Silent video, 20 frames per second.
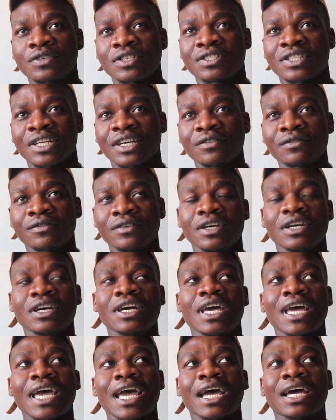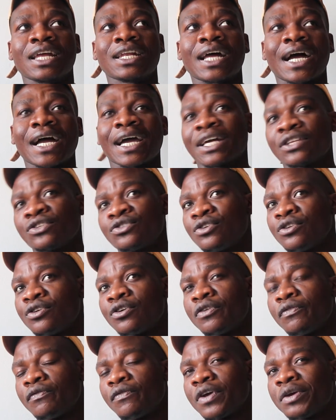stuff. And I had to
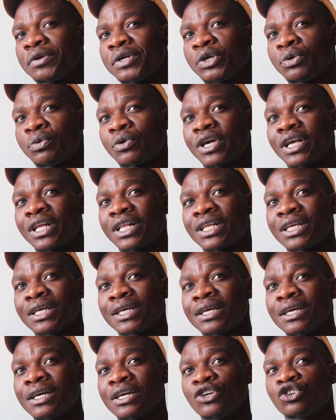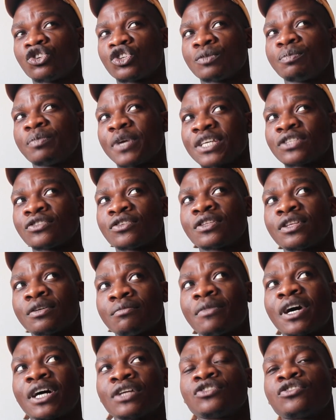learn very quickly, just based on the
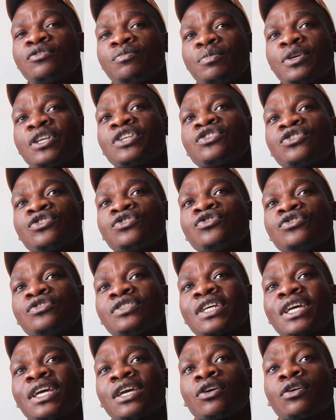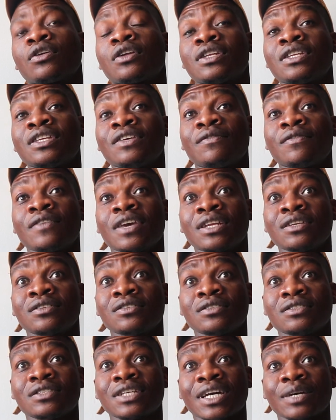amount of pictures you take on an
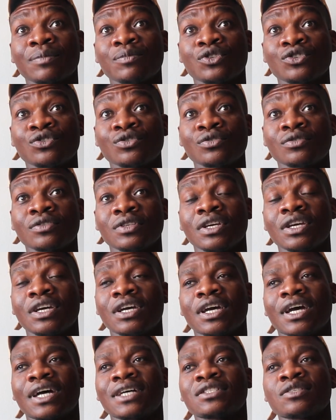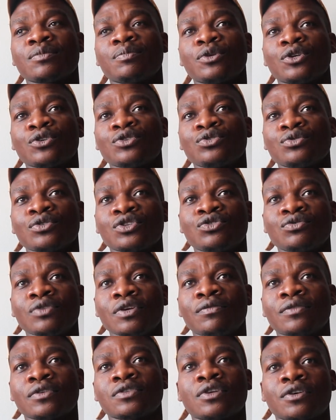event type shoot, as opposed to a street
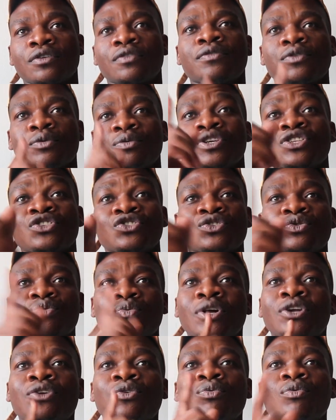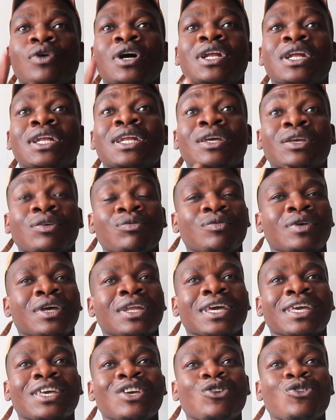photographer where it's just one-on-one, and
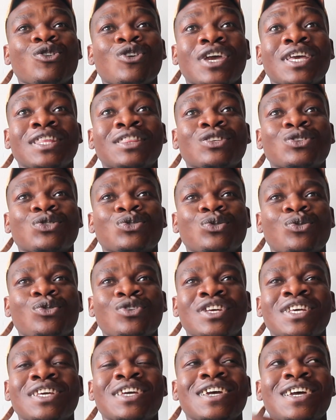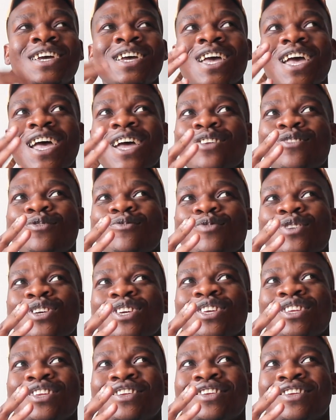I can create the story, and we
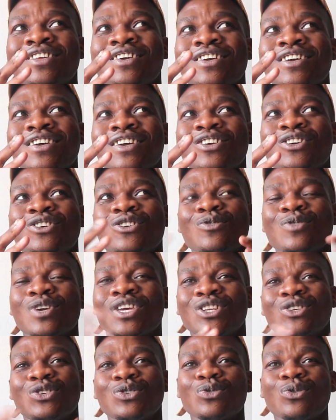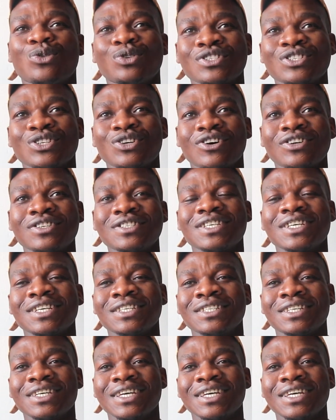can do all this content.